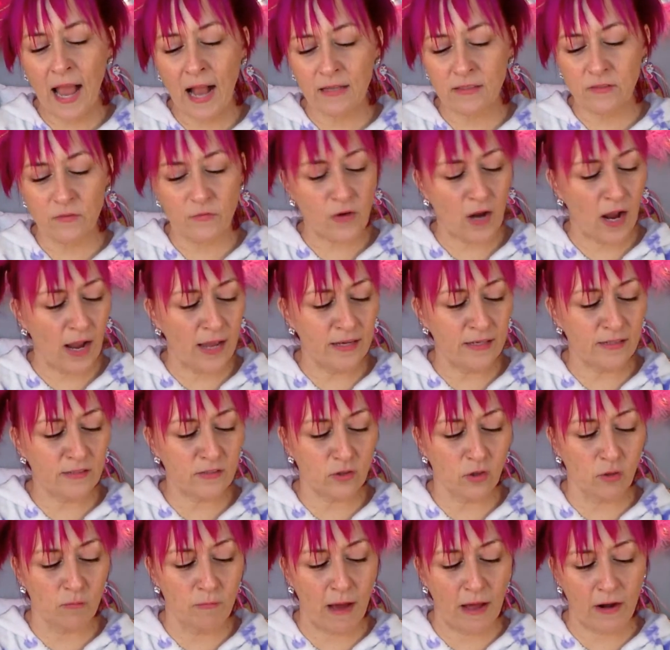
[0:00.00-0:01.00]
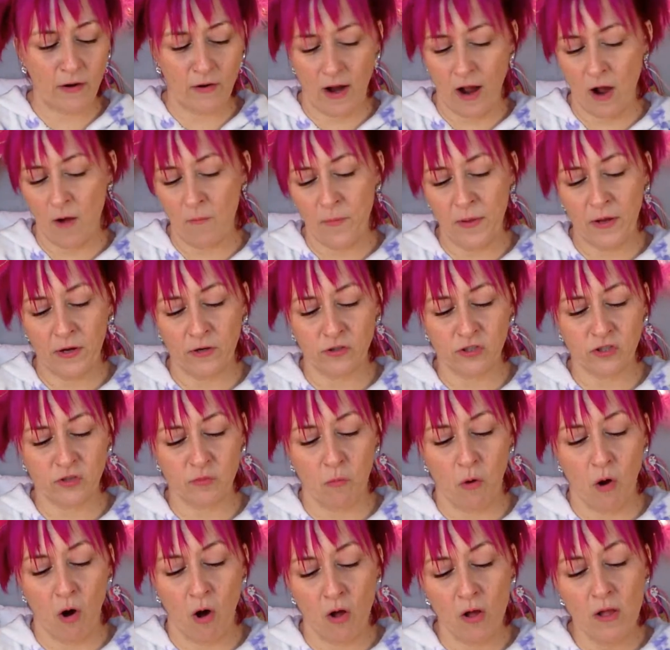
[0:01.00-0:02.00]
Any act of kindness, no matter how
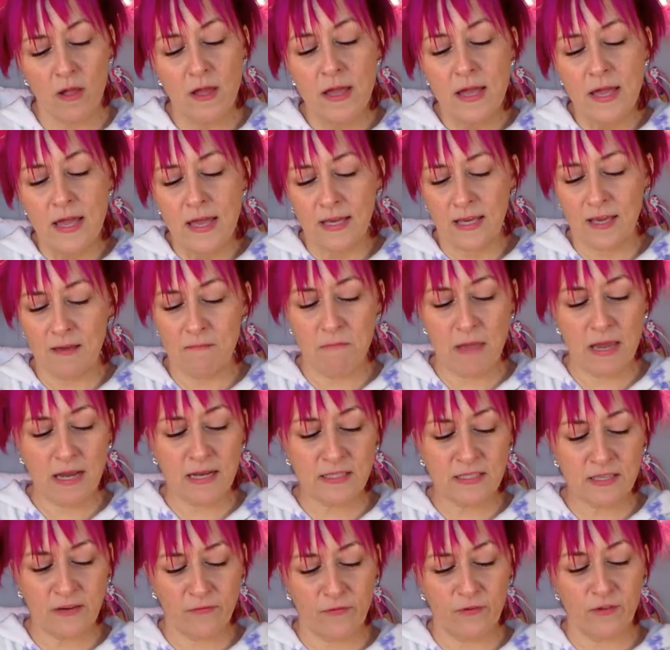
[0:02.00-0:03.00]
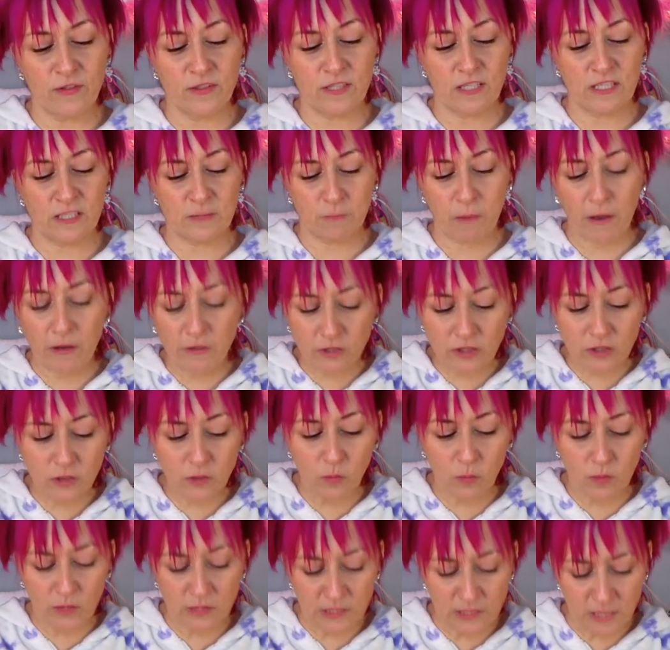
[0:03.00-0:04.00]
big or small, can make a difference,
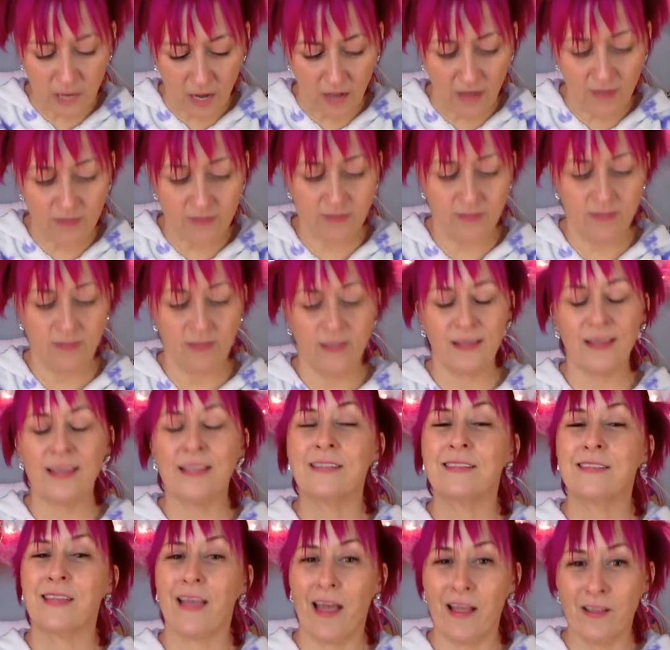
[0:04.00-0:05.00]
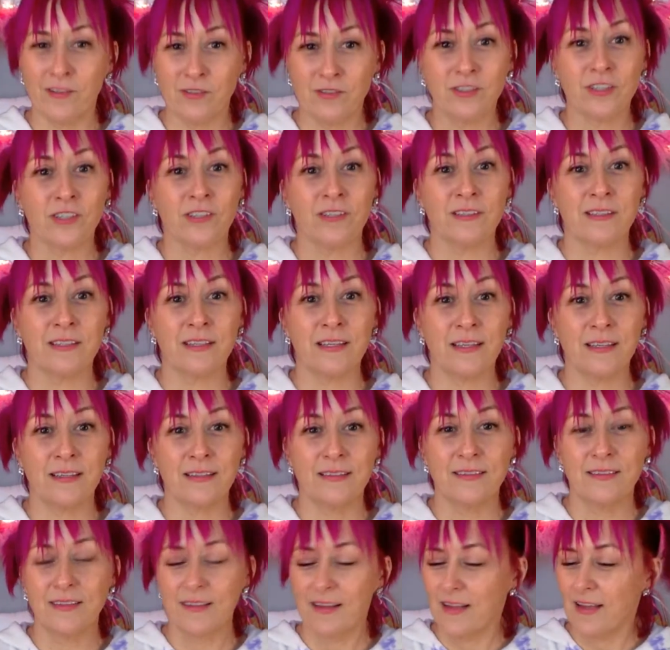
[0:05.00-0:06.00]
especially when done
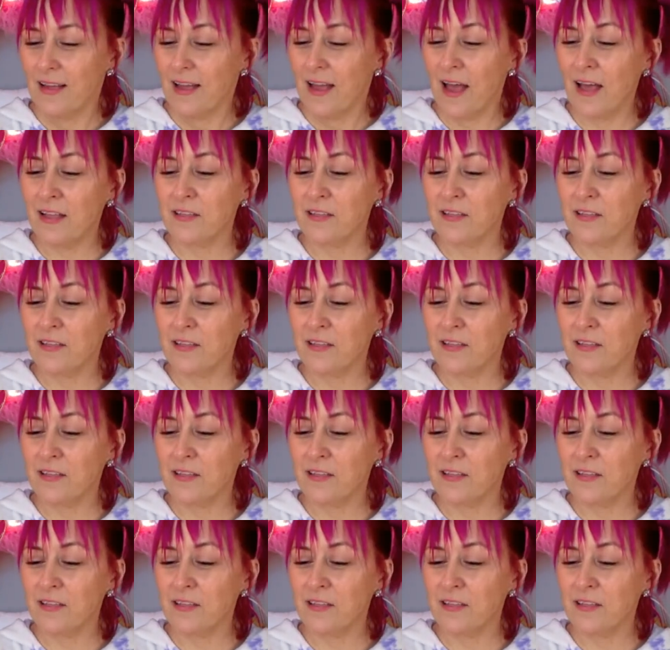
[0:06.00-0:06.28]
intentionally.